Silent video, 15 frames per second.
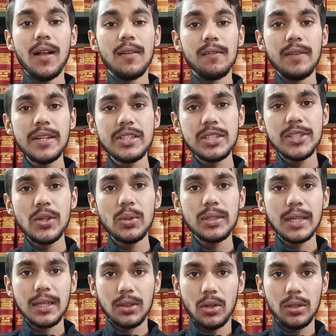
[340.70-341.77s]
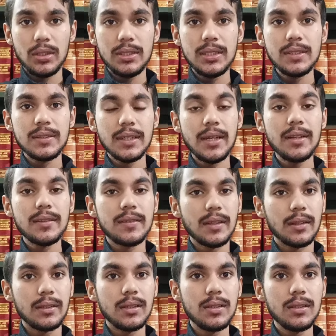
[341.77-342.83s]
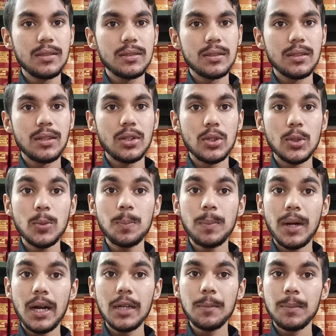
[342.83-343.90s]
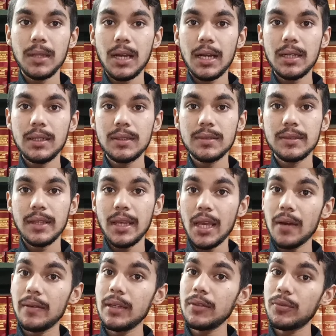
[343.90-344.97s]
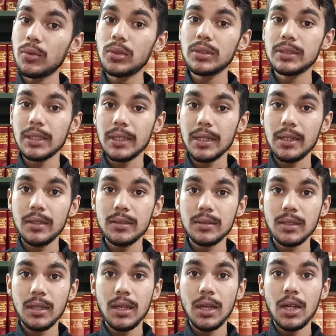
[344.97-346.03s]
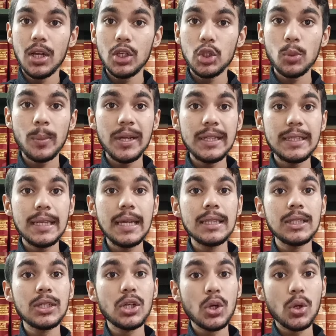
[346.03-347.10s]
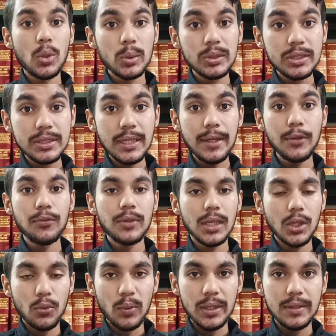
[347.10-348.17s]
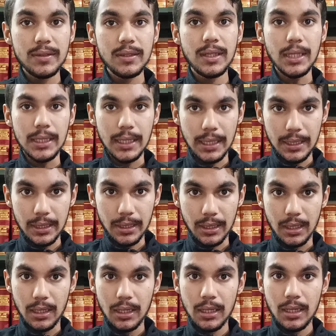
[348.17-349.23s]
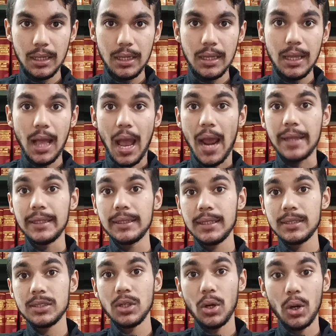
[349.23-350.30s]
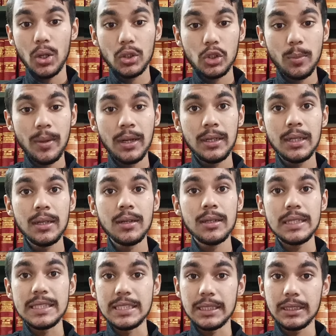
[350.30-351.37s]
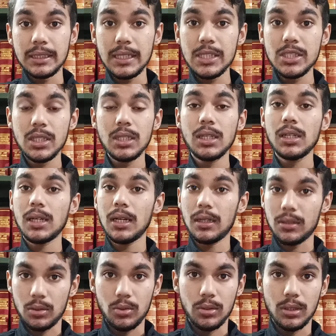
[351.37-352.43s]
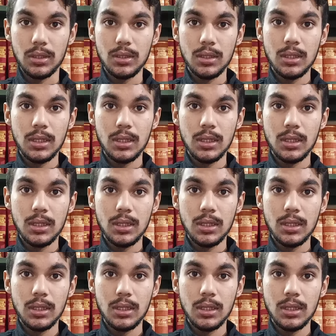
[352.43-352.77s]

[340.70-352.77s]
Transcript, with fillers: which new technology sends signals to power plants every 4 seconds to maintain a constant frequency in India and it is automatic generation control.